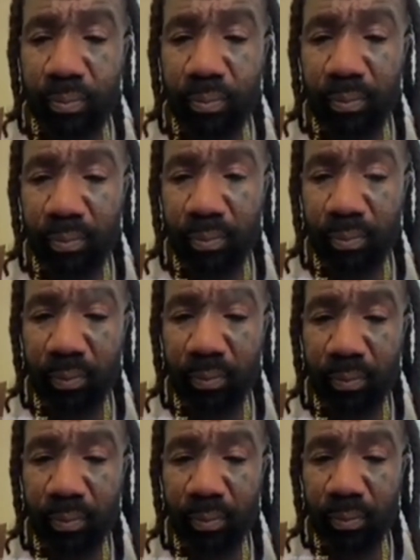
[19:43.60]

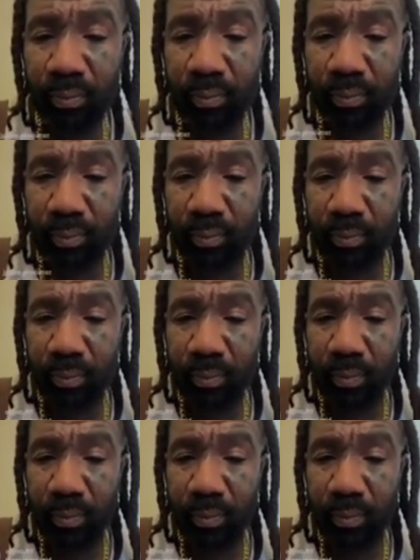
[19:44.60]
[no speech]